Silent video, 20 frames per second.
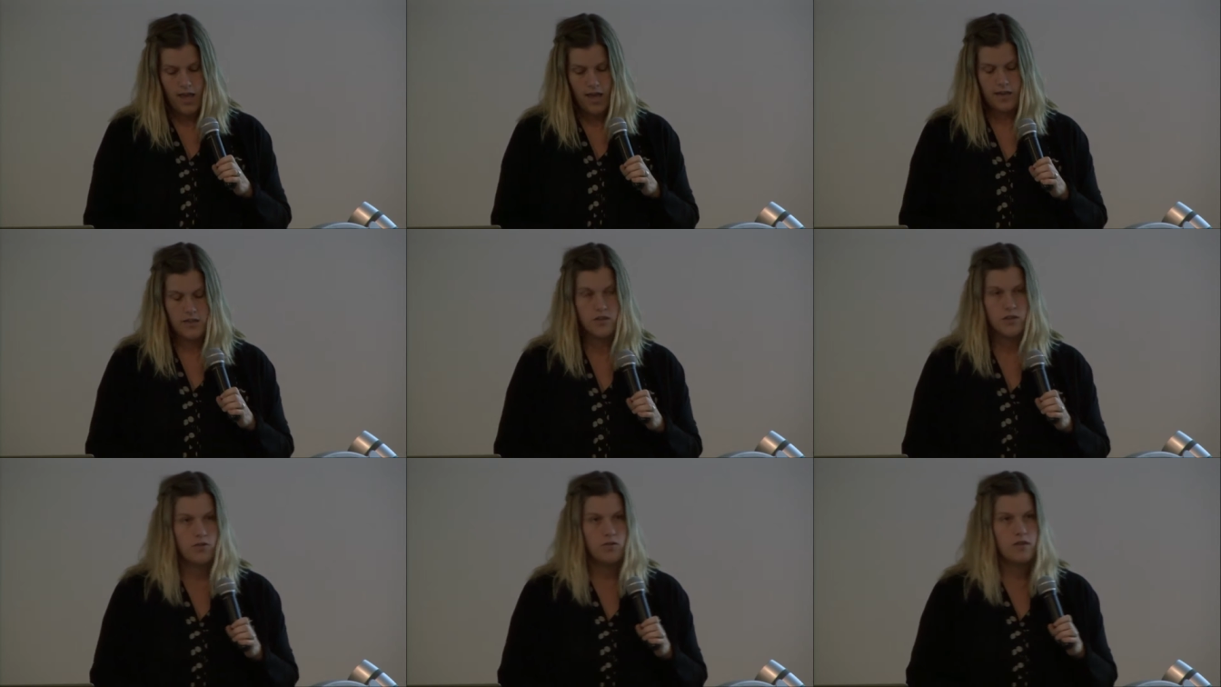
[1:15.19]

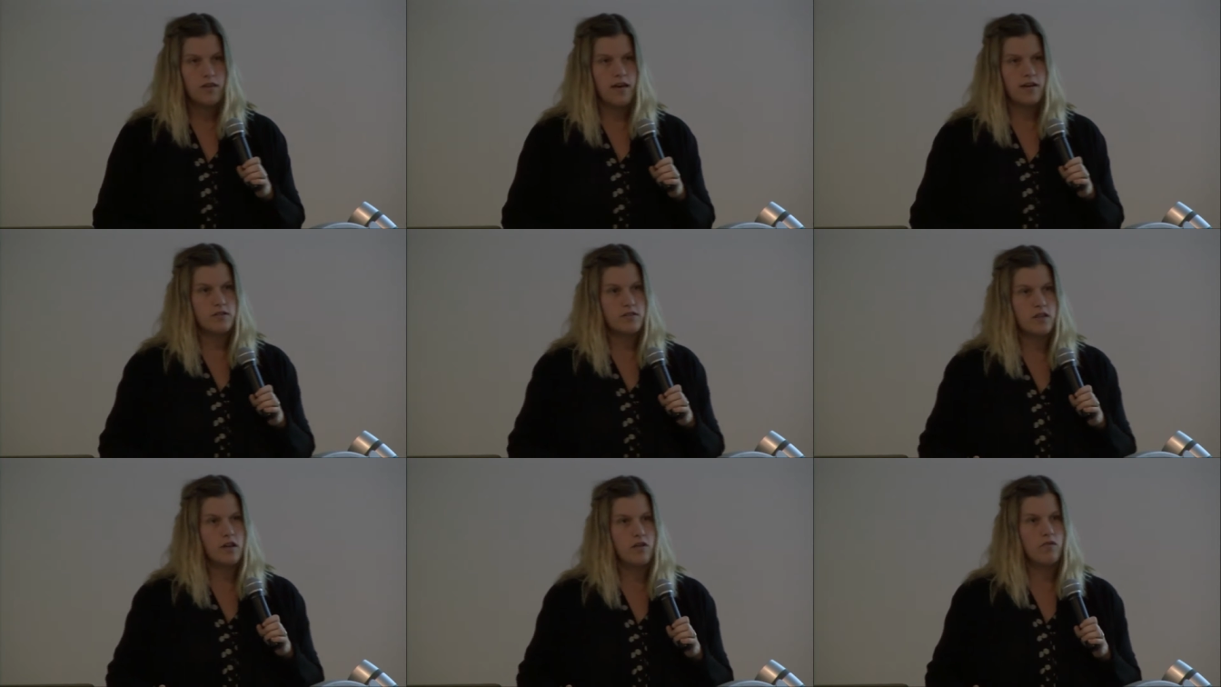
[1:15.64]
In
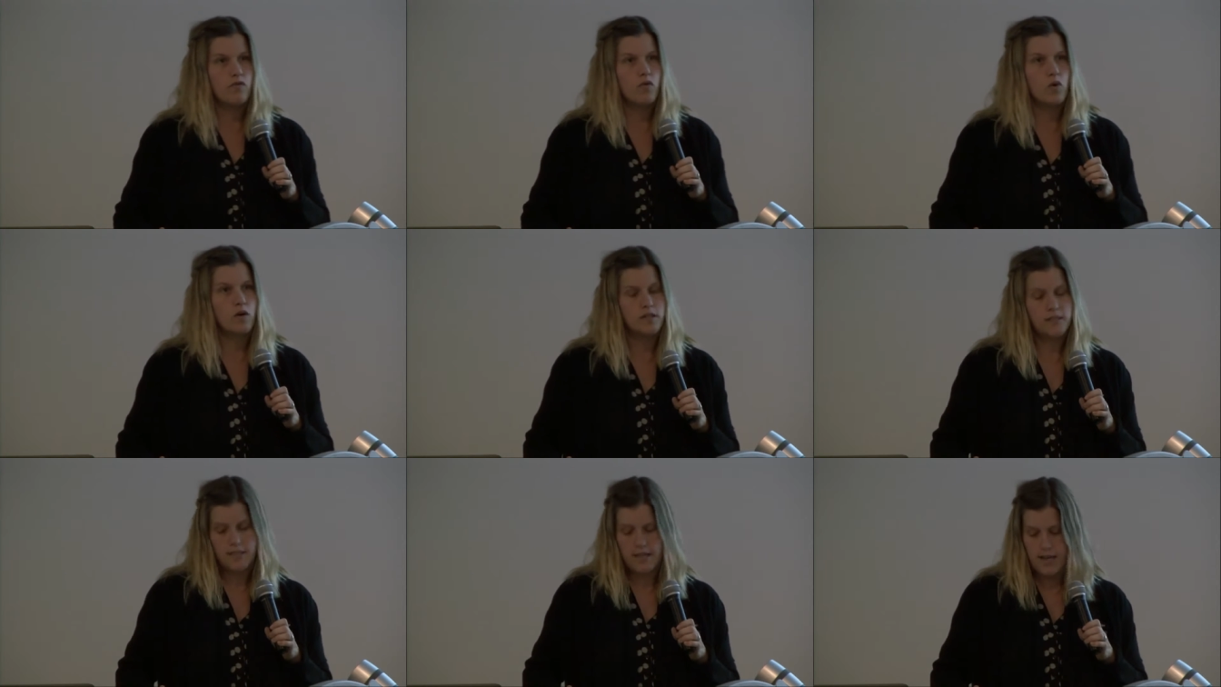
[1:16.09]

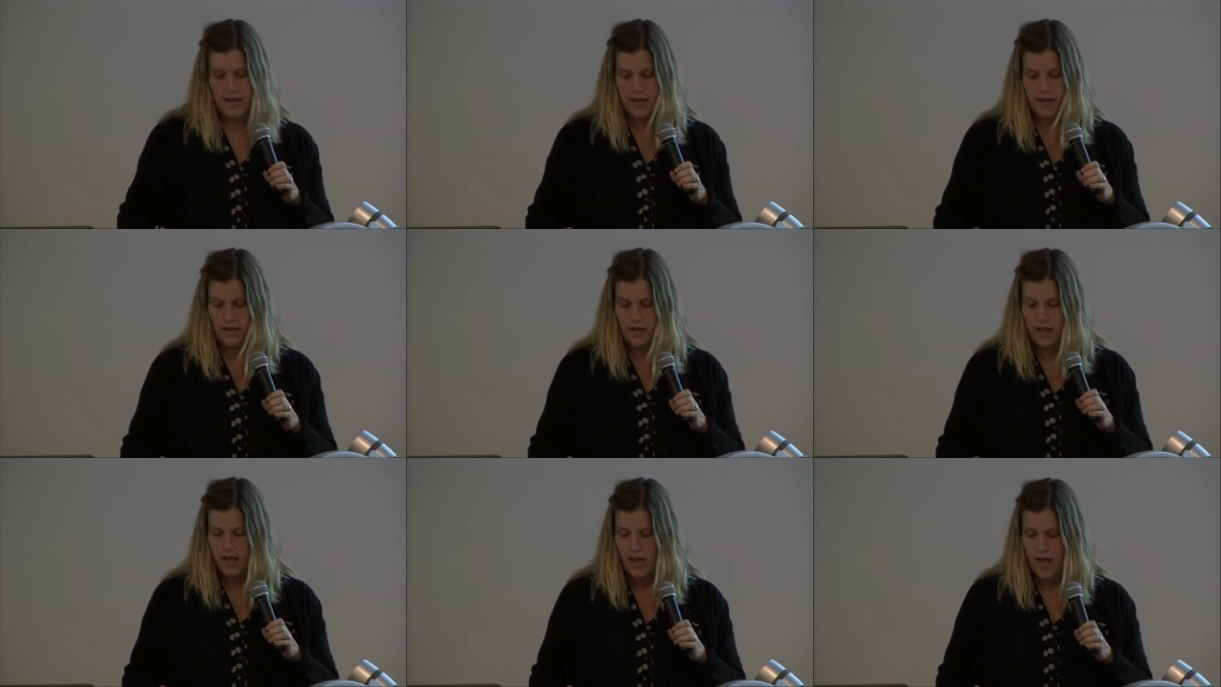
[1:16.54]

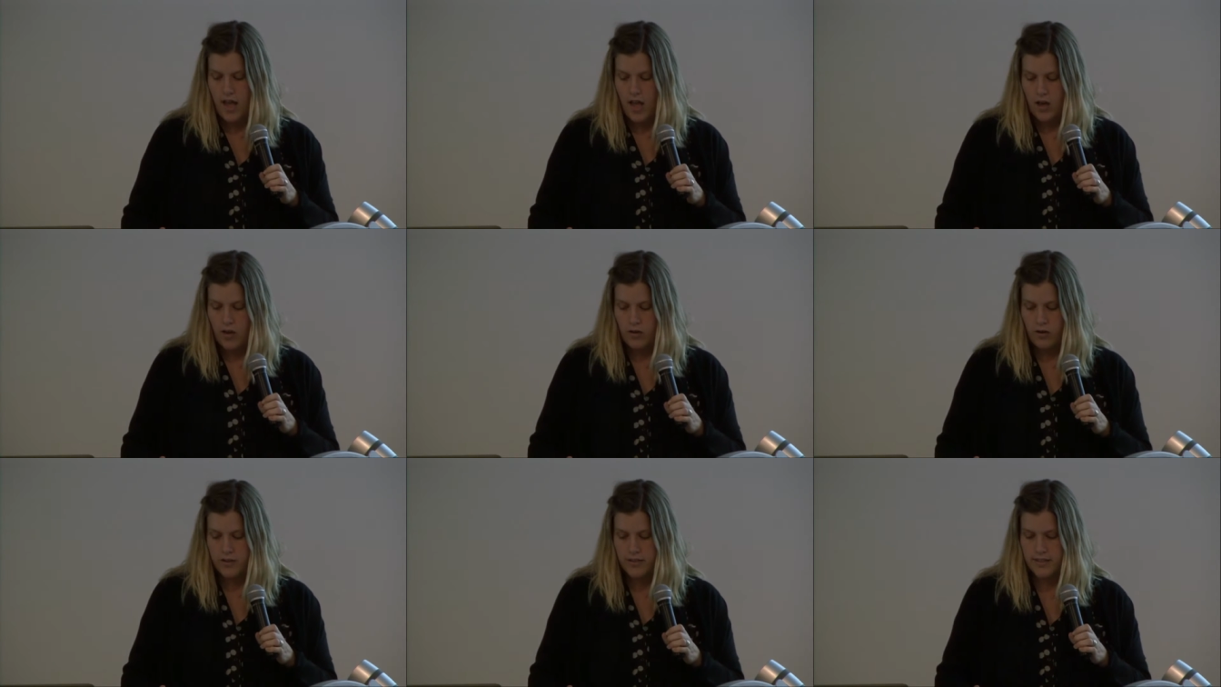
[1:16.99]
2014,
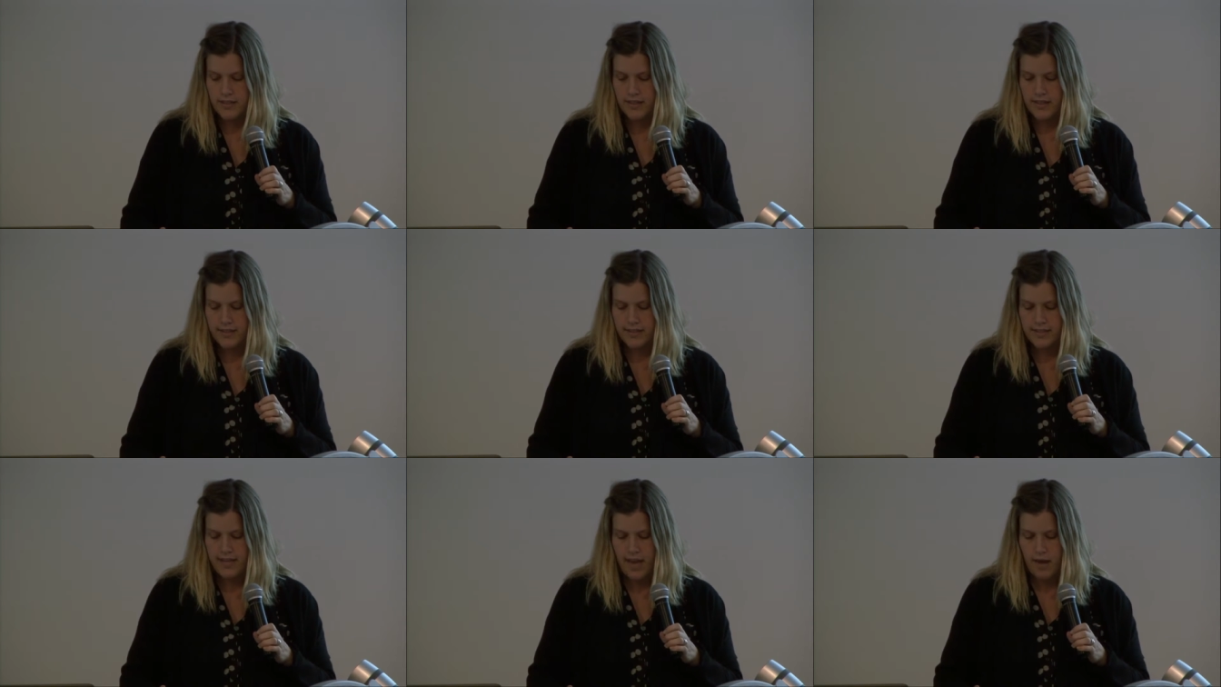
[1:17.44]

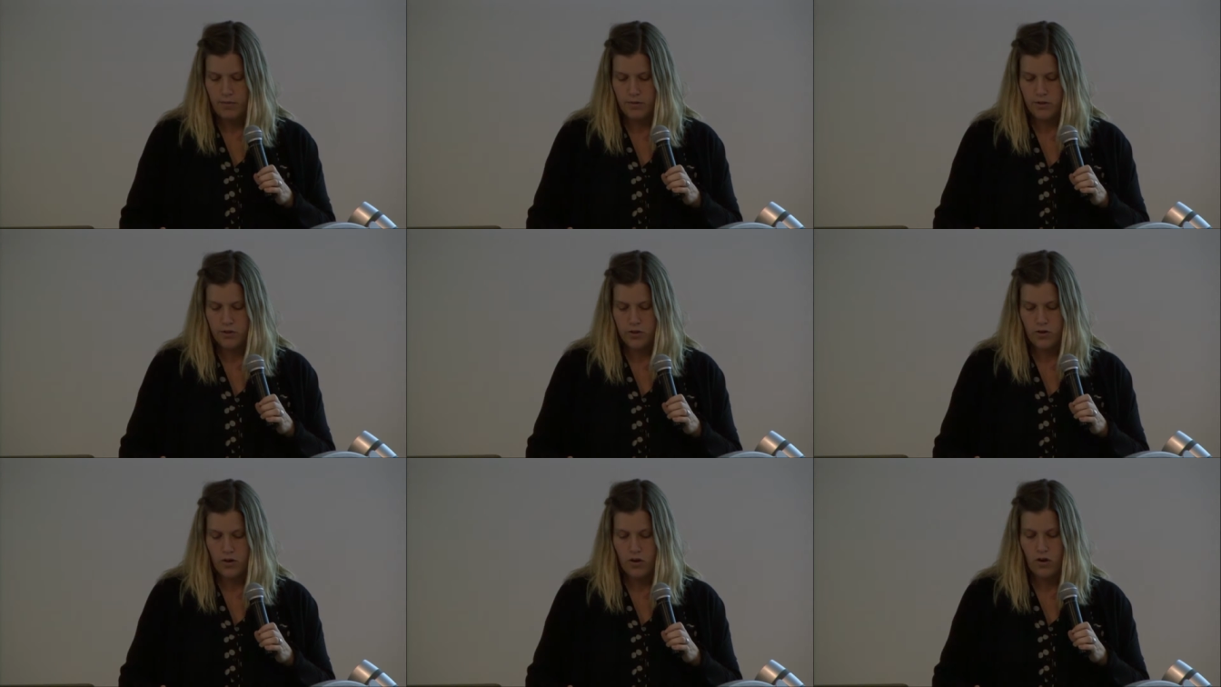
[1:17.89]
Krista
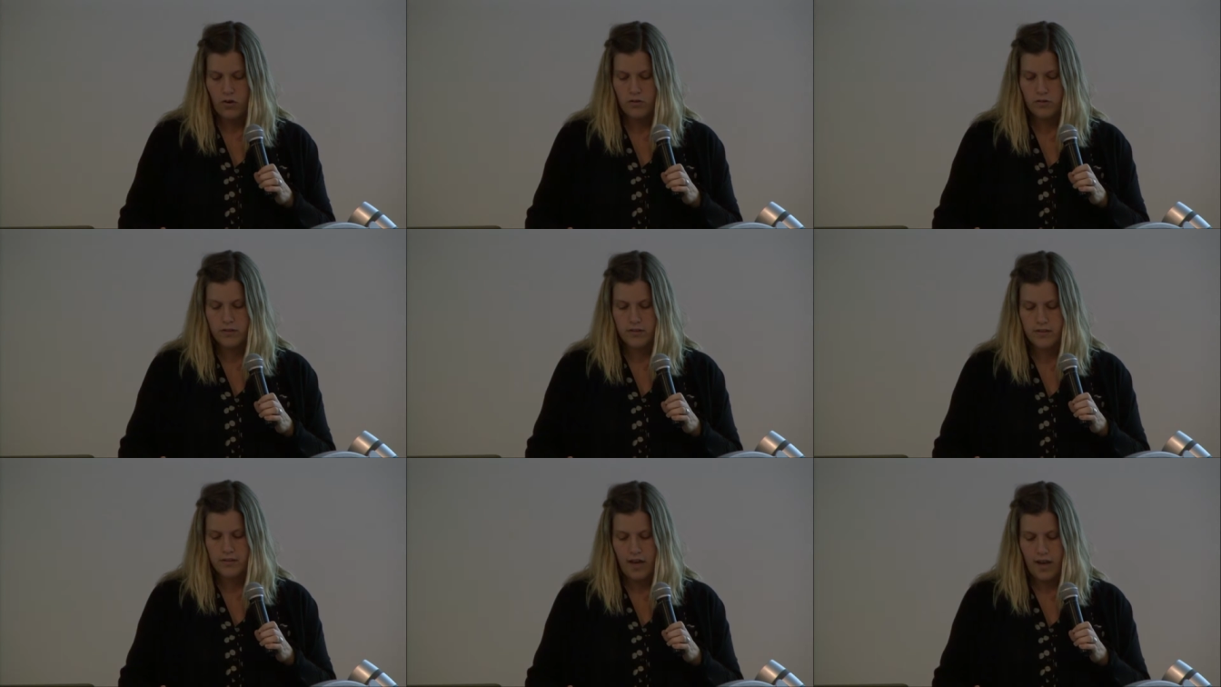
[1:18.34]
established her
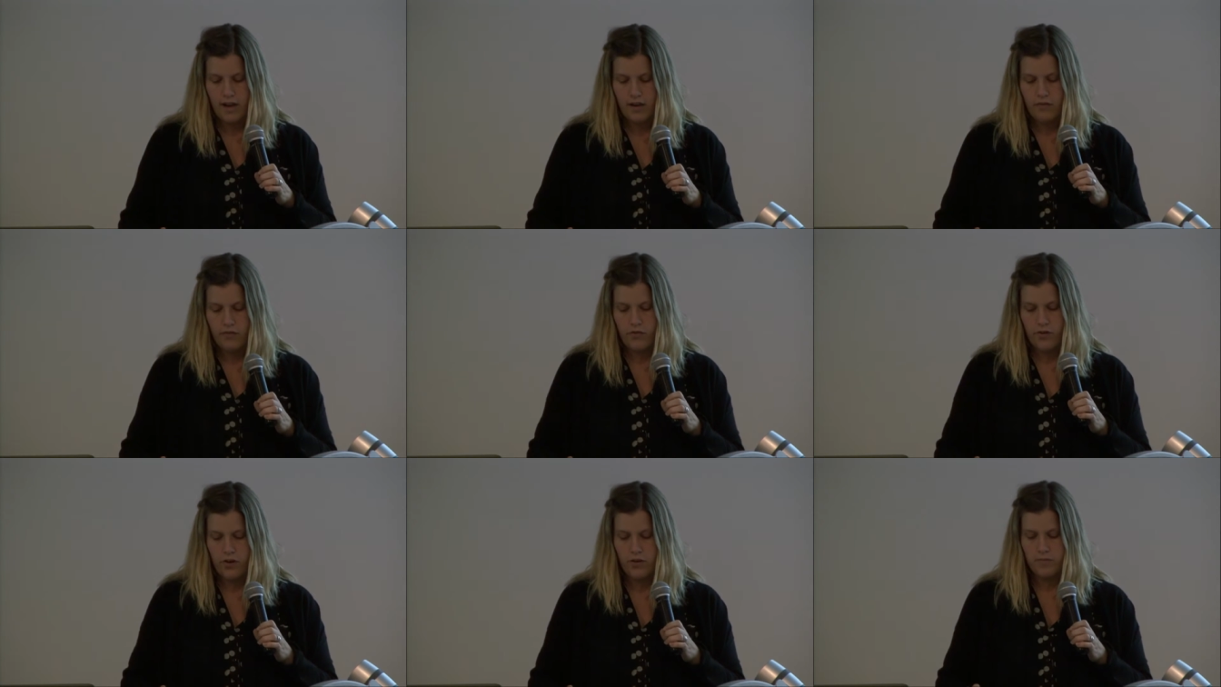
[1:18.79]
own
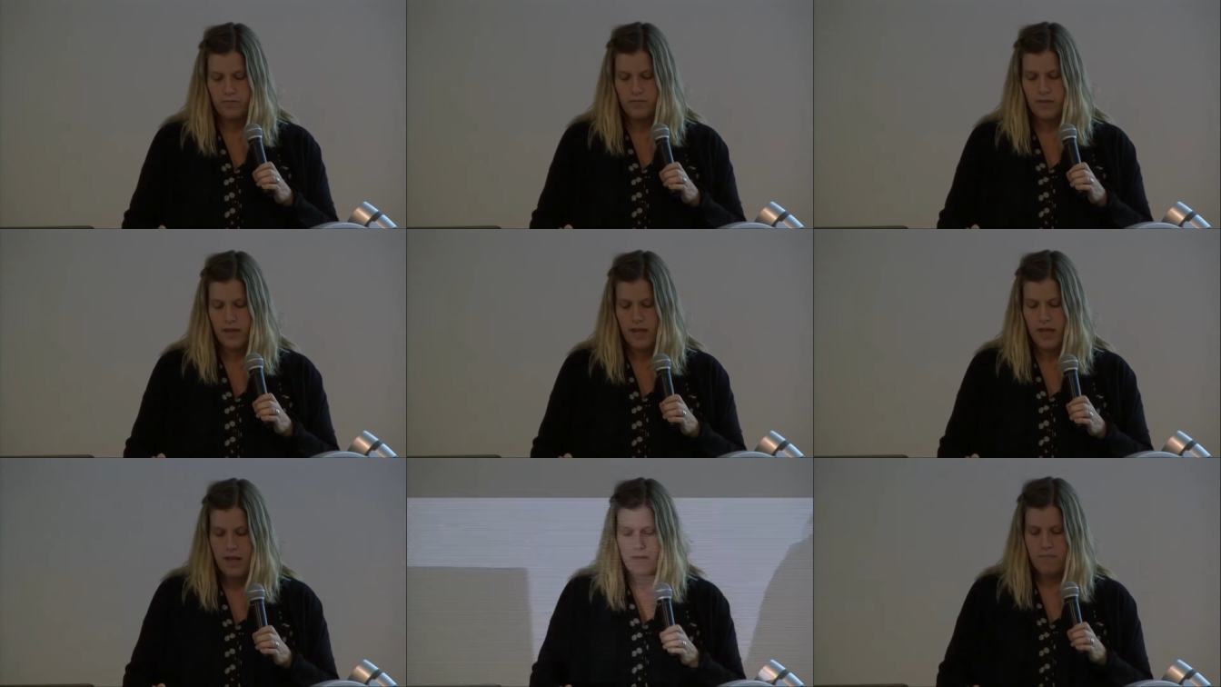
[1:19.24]
design firm